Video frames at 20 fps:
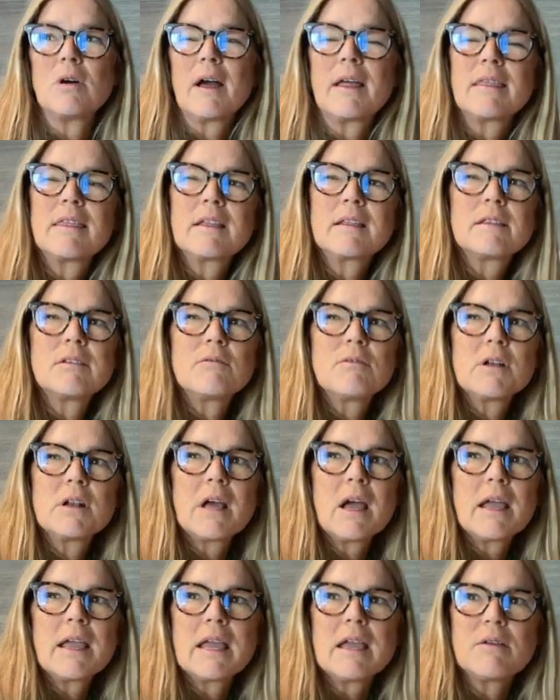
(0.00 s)
think the one
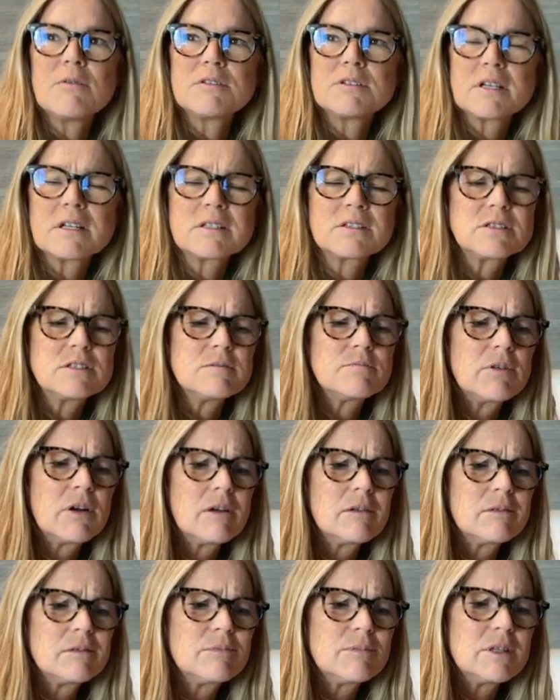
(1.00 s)
I ate was actually
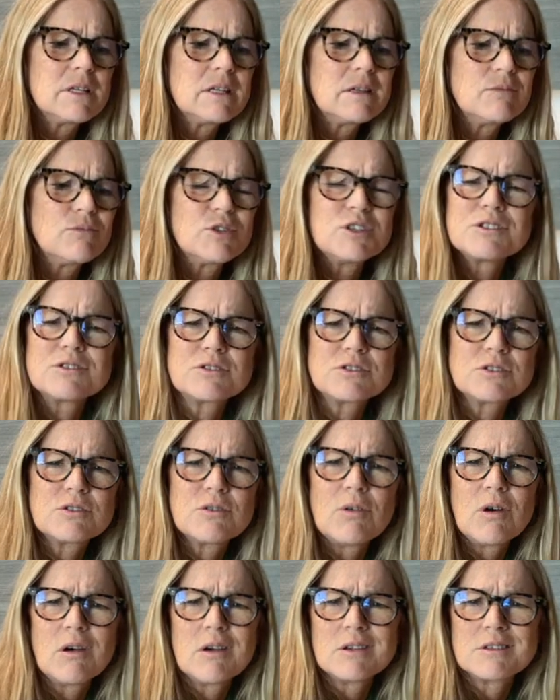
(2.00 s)
probably winter
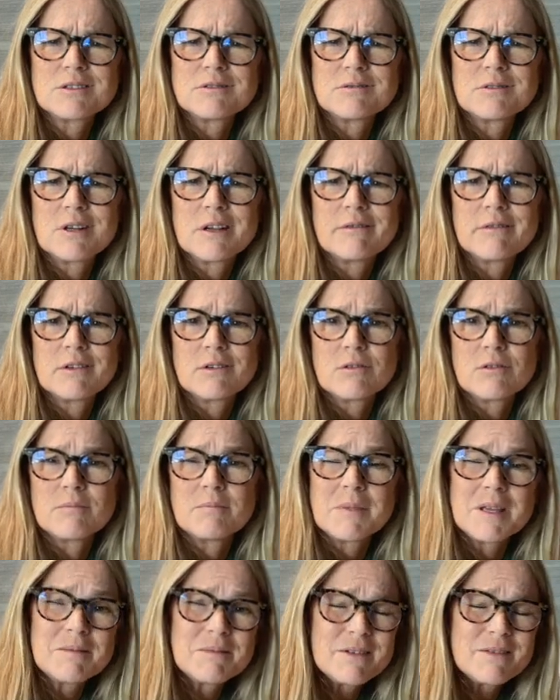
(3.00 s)
squash or whatever, or
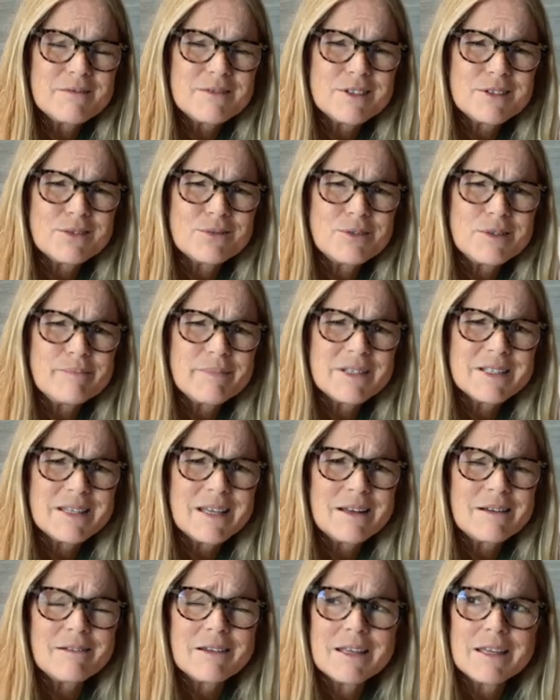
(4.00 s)
maybe even sweet
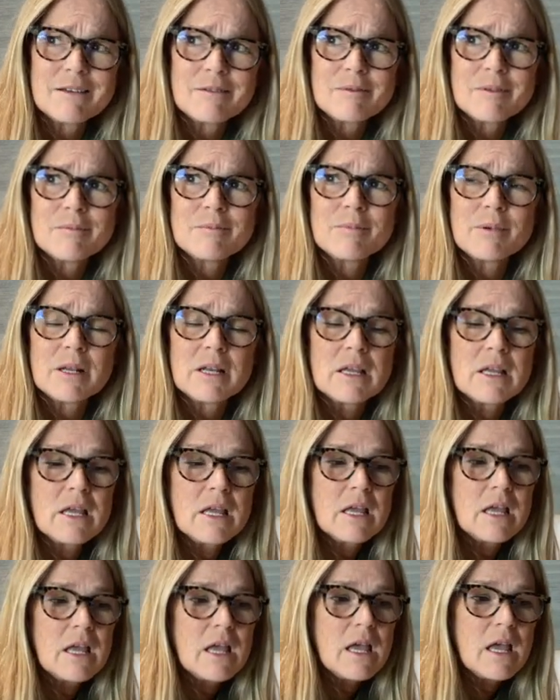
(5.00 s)
potato, I can't remember, but
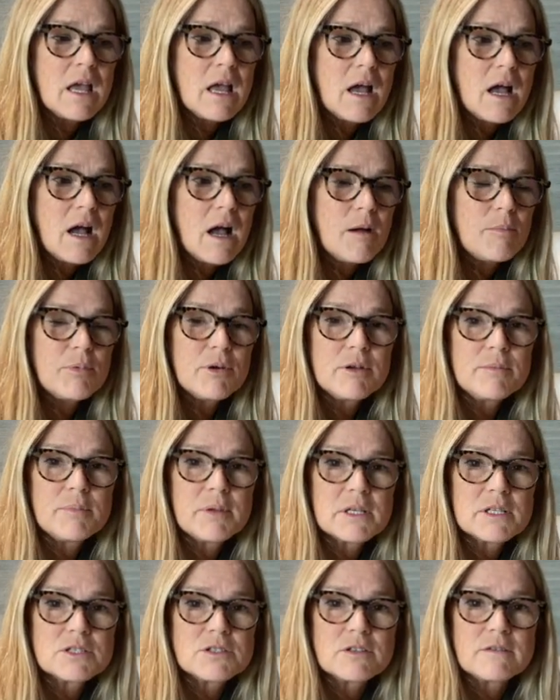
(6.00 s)
I'll put a
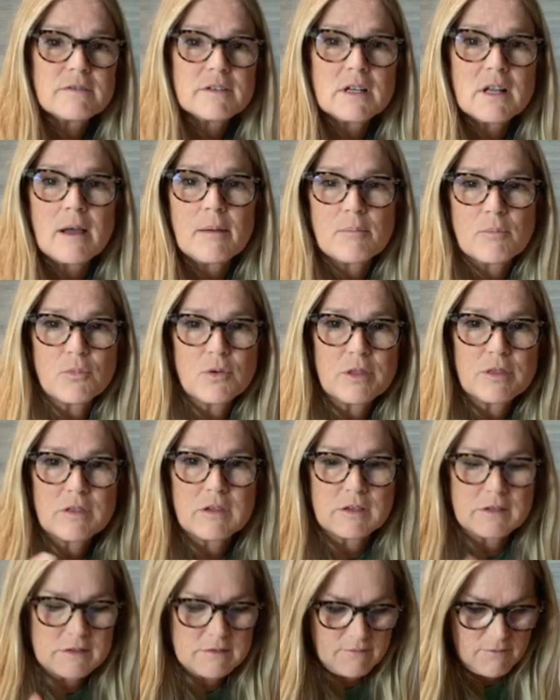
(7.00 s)
picture of it up with
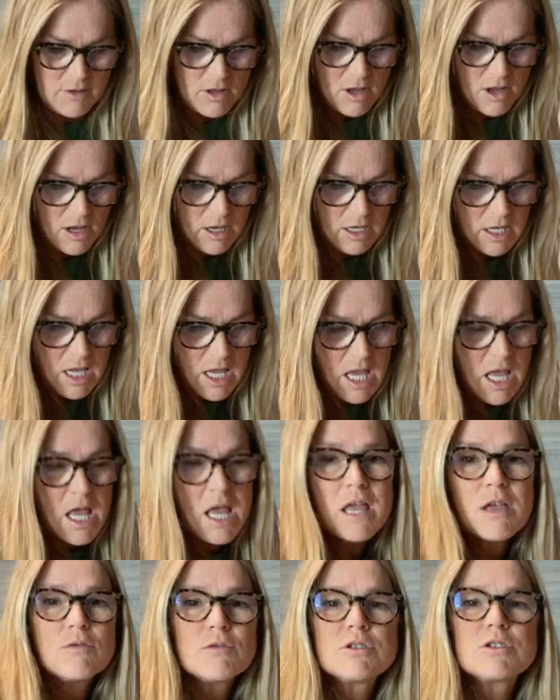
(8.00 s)
this vlog.
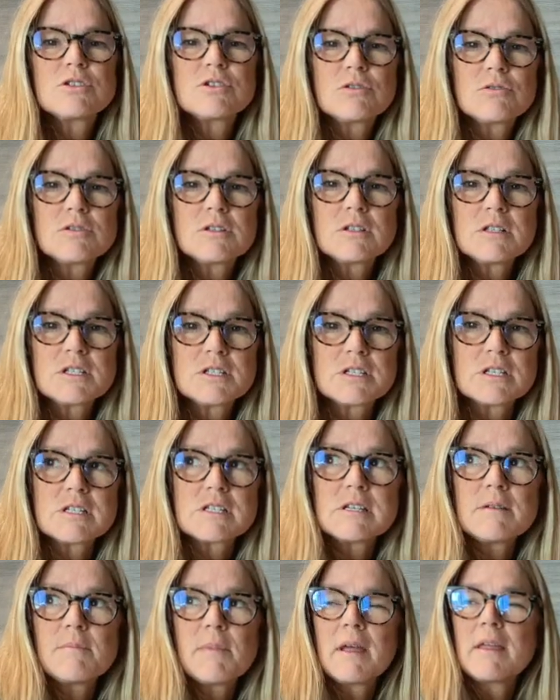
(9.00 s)
It was so delicious,
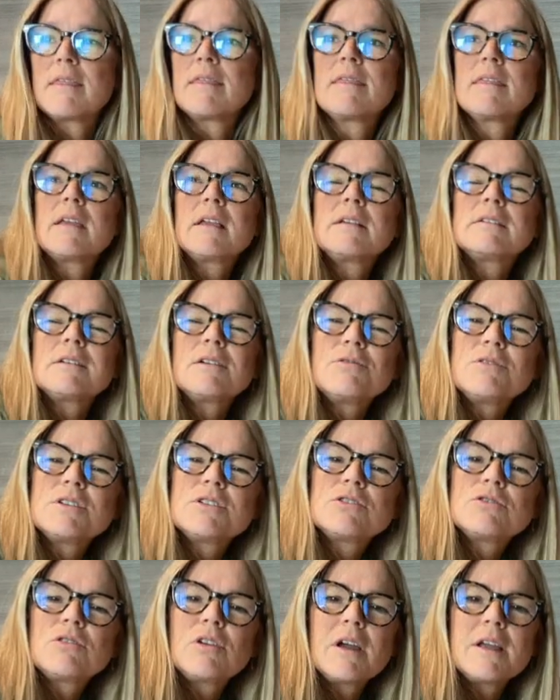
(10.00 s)
and my thing is I
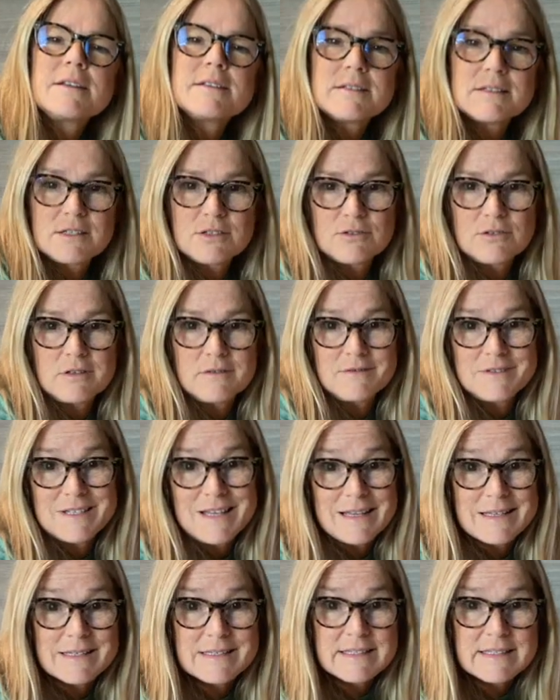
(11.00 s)
always try to sort of
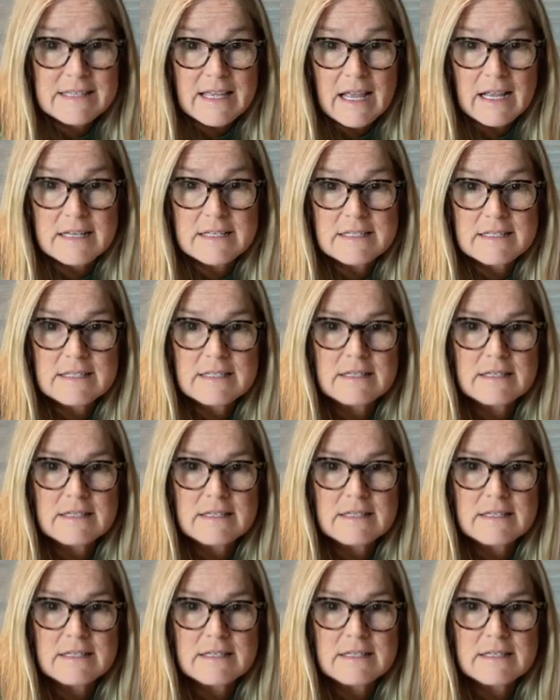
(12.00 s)
dissect